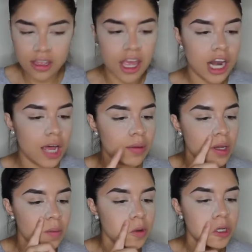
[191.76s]
then I'm
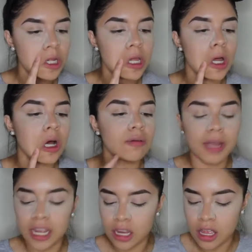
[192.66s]
going to put it on
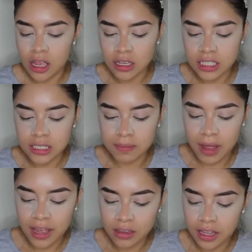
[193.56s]
my
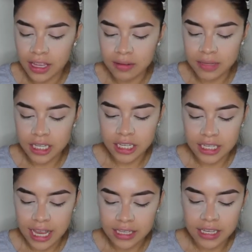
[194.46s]
smile line
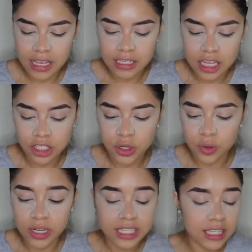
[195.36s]
because I tend to
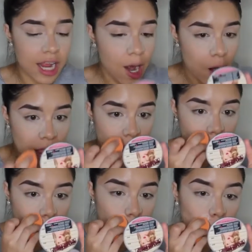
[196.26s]
crease there
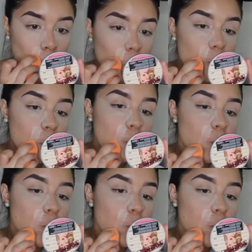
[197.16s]
and I don't like